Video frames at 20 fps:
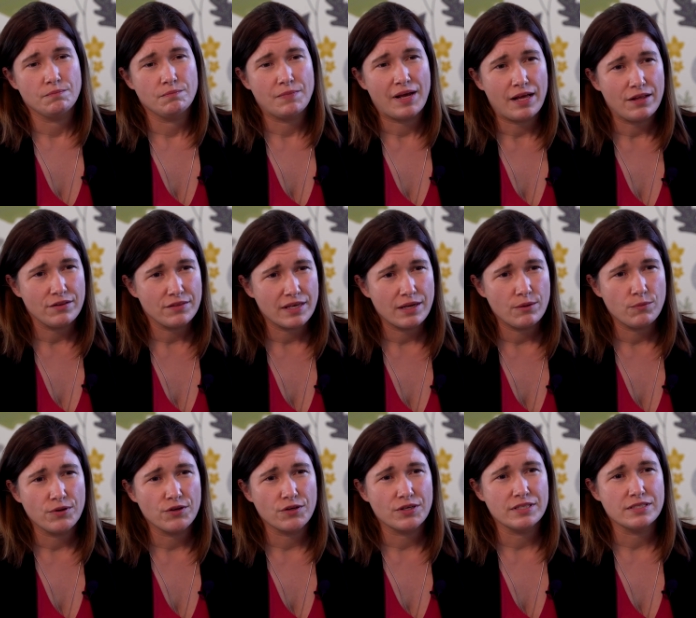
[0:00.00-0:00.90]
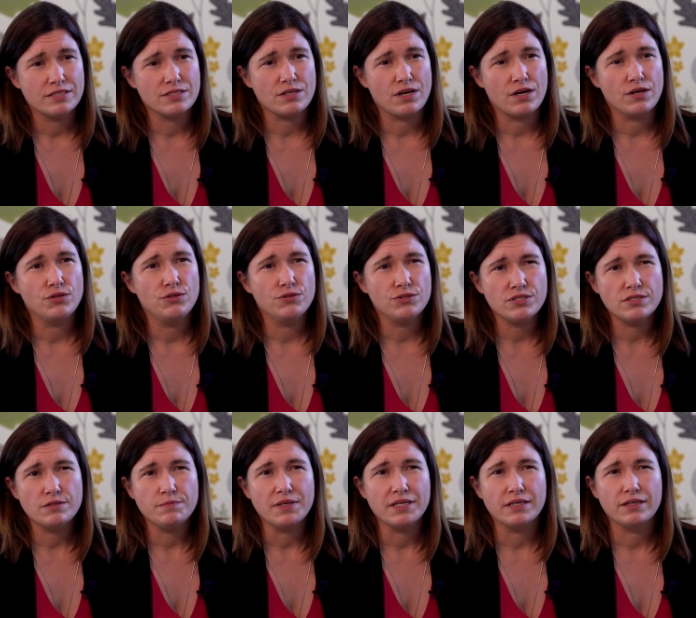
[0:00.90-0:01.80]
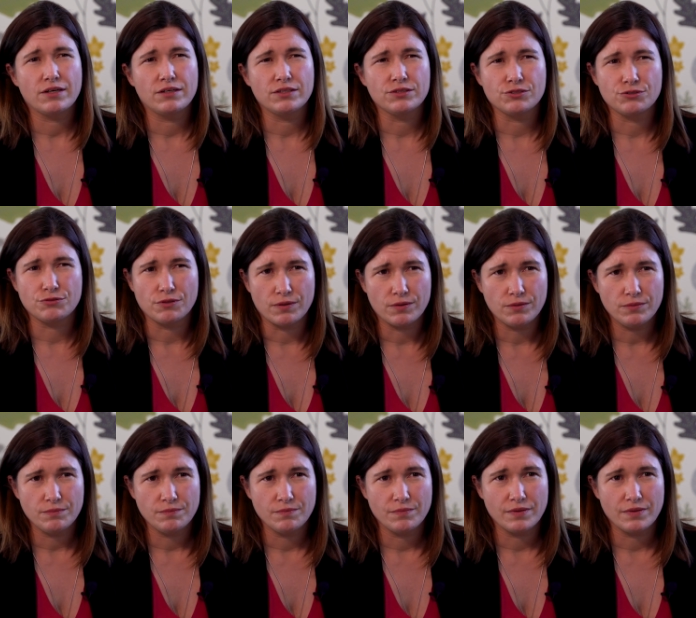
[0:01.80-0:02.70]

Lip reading: healthcare workers are used to being in control.